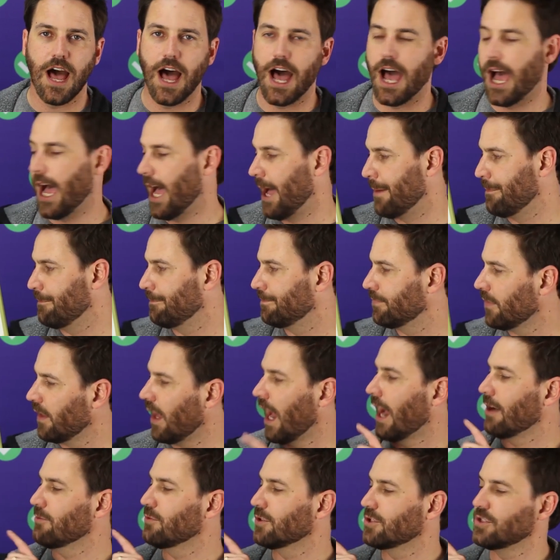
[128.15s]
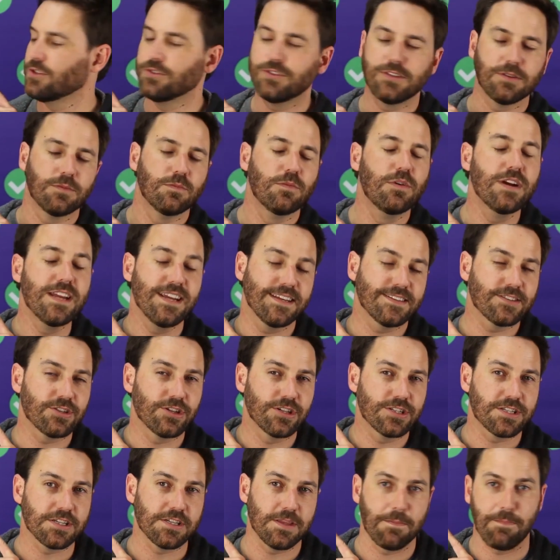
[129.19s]
Um, I would do some
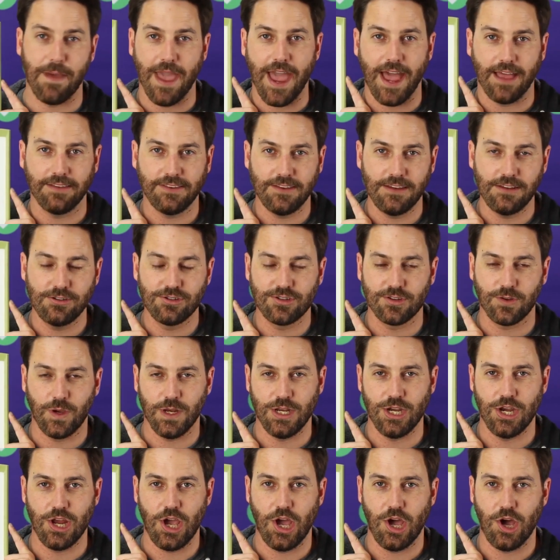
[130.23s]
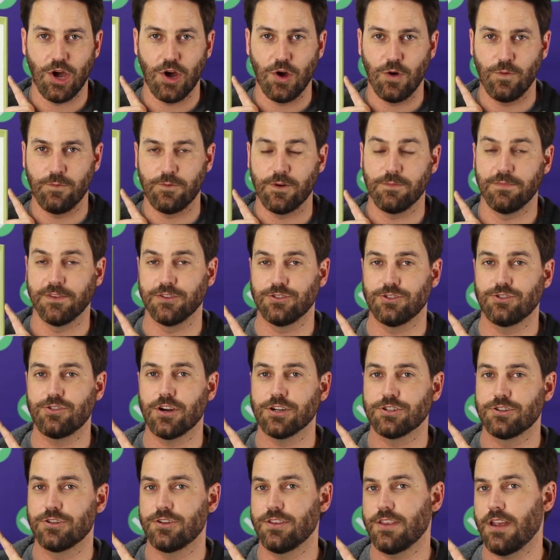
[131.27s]
research in the passage, so I know from the
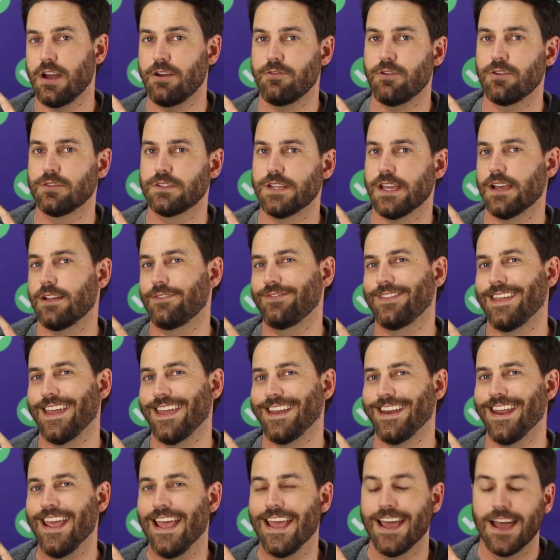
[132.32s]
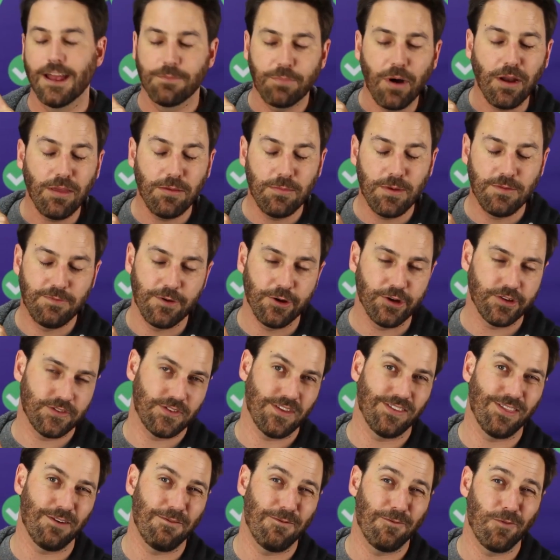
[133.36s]
structure that I wrote down that probably be
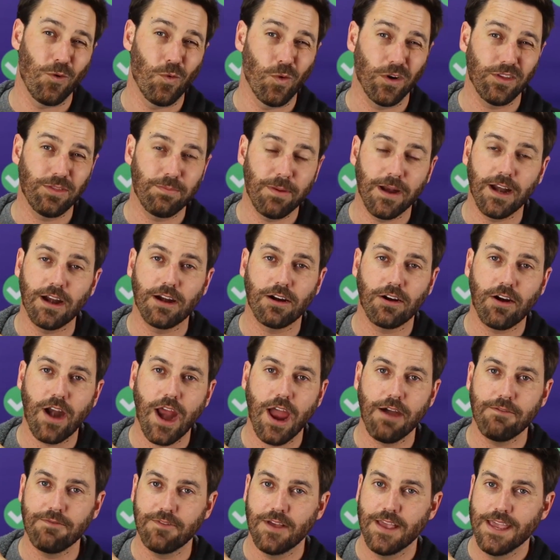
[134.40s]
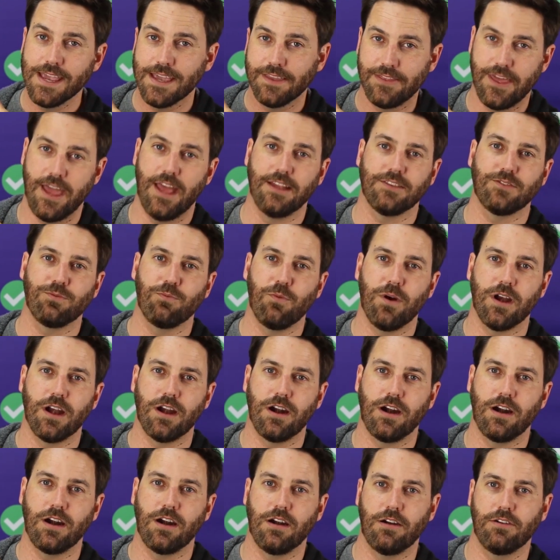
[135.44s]
focused on the fourth paragraph. That's
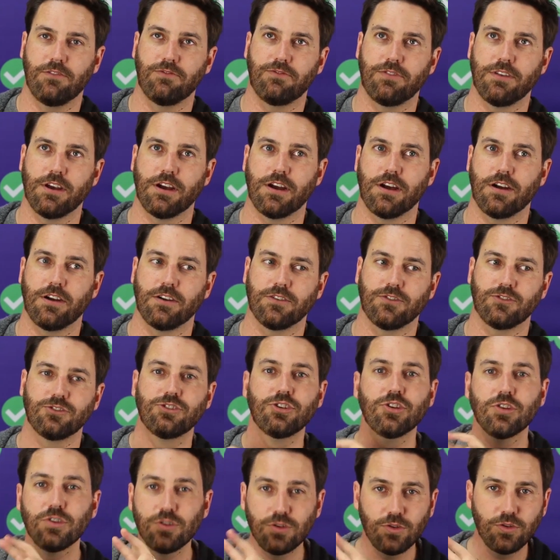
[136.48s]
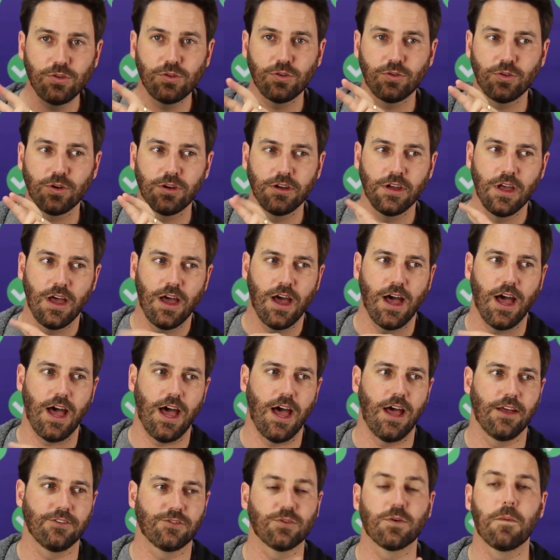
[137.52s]
where there's two
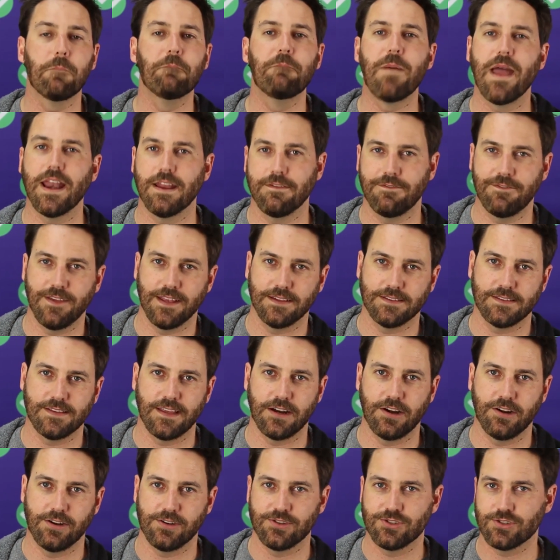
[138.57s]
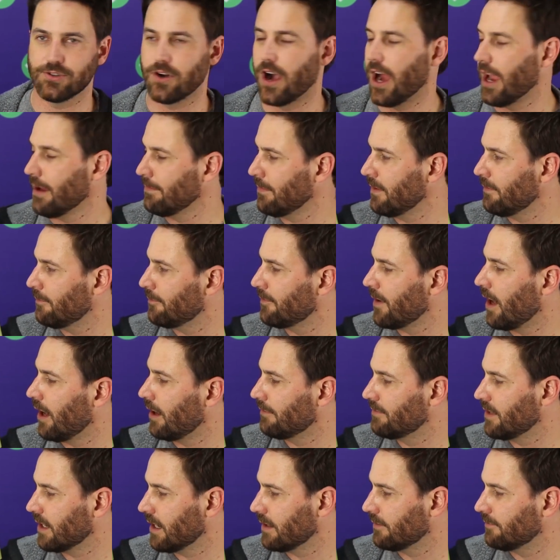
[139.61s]
uh, sort of benefits that are described
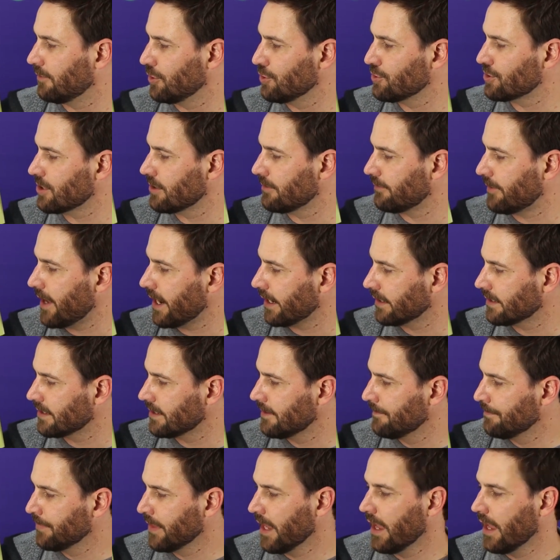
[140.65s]
of the confusion effect.